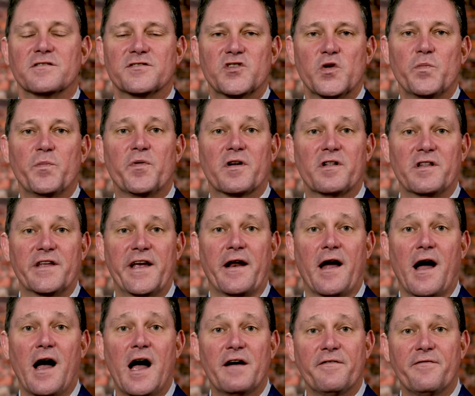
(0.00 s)
Super clean
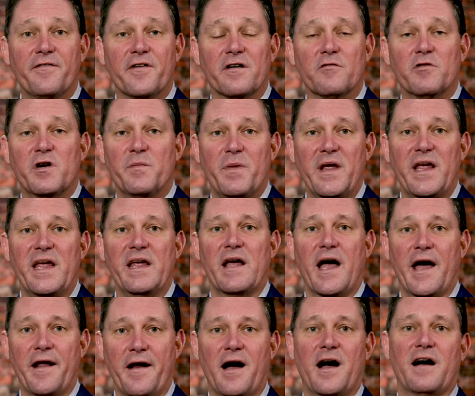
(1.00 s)
offer would be
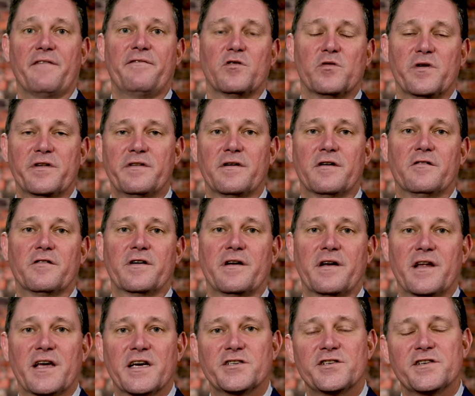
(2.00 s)
an offer with no
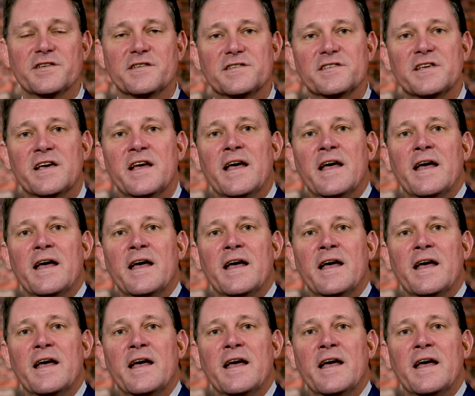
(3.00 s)
conditions.